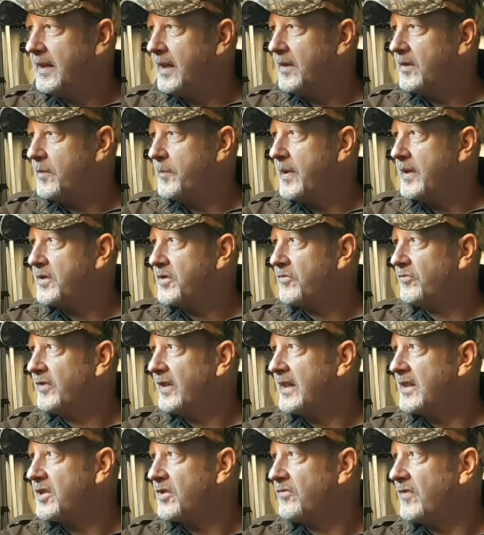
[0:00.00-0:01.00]
best
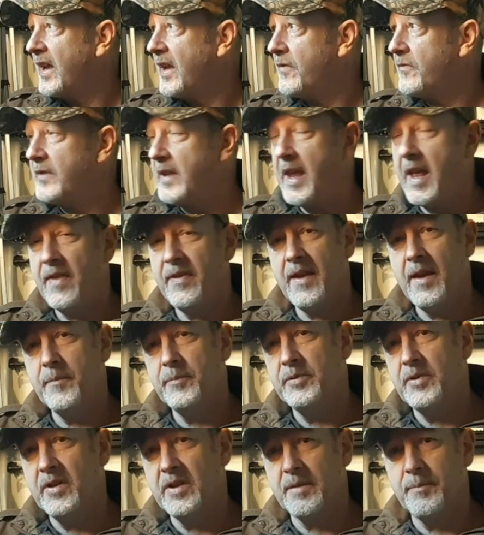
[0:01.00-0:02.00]
rings around at that
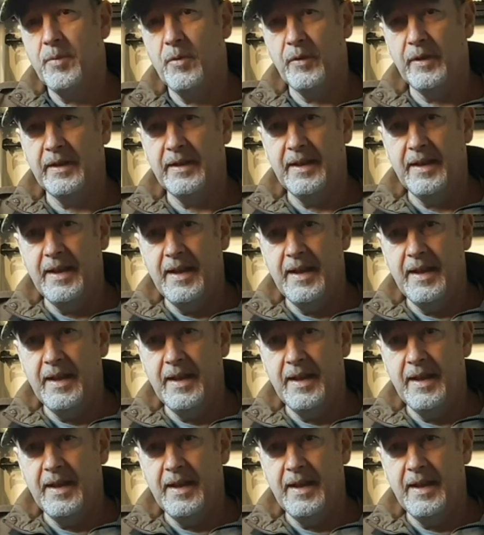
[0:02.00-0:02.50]
price point.